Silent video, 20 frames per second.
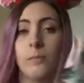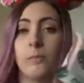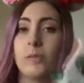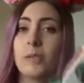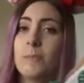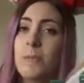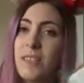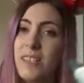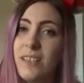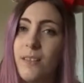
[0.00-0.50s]

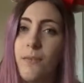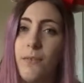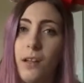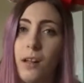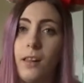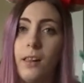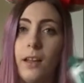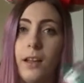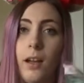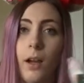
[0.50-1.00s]

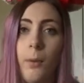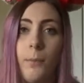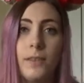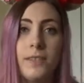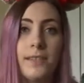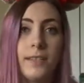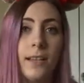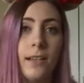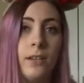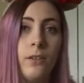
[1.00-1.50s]
specifically, I would
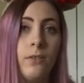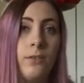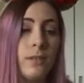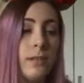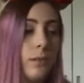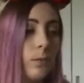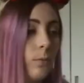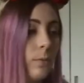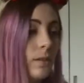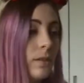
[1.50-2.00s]
say
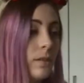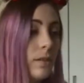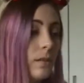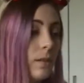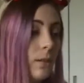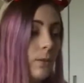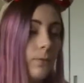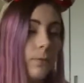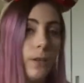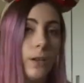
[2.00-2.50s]
using the ones
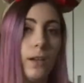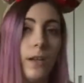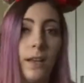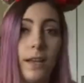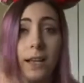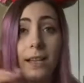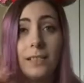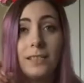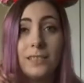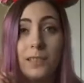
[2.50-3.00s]
that are for
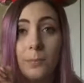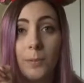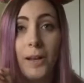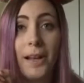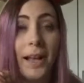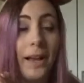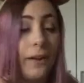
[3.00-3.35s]
intimate